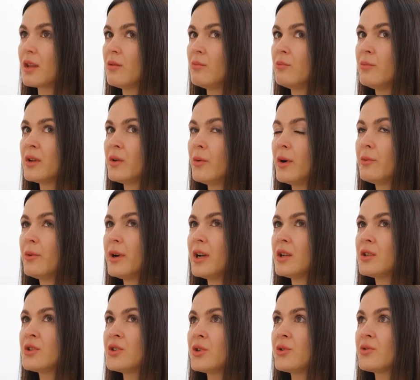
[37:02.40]

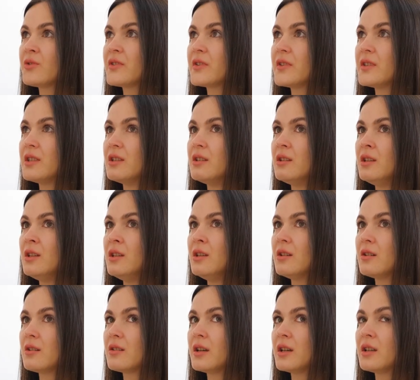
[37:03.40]
where do you
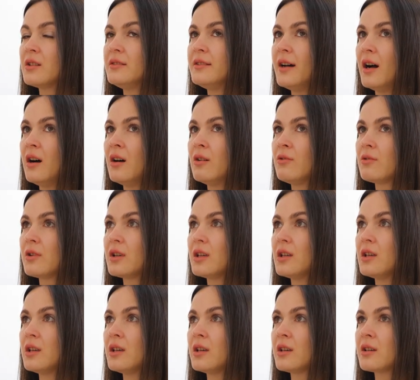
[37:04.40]
see like DAO
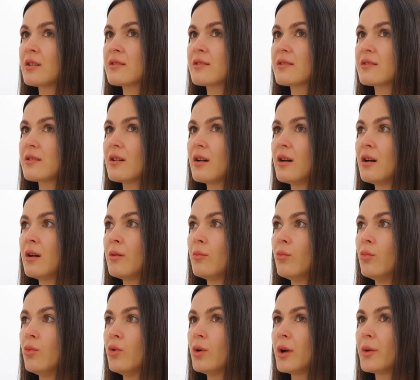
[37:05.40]
is uh,
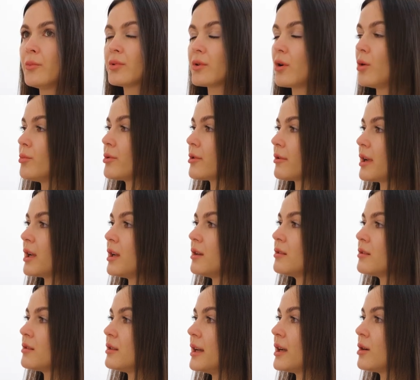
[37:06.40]
more
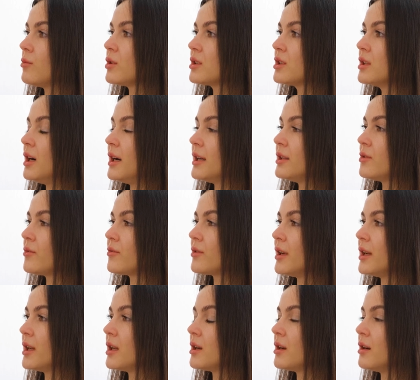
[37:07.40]
appropriate? Like, what kind of
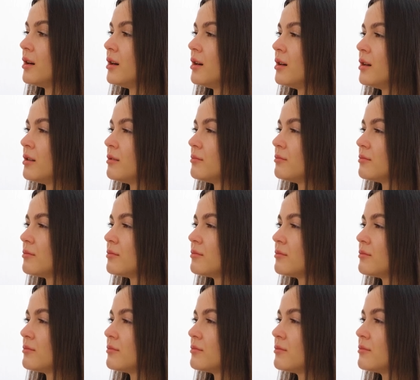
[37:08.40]
like um,
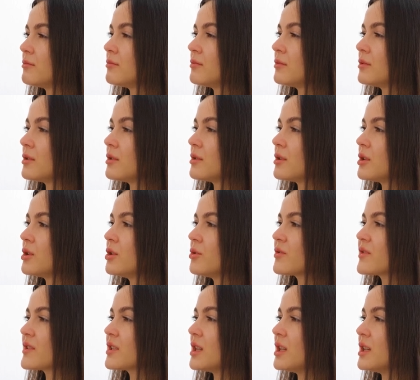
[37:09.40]

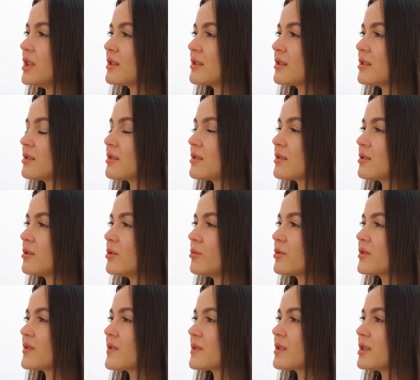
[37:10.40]
use cases you
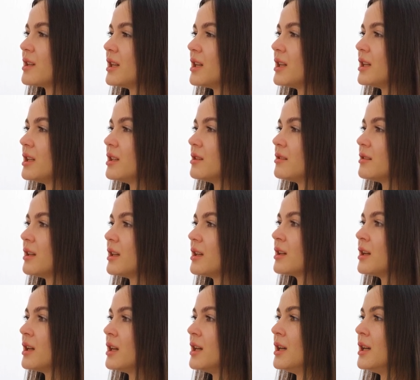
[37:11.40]
would say like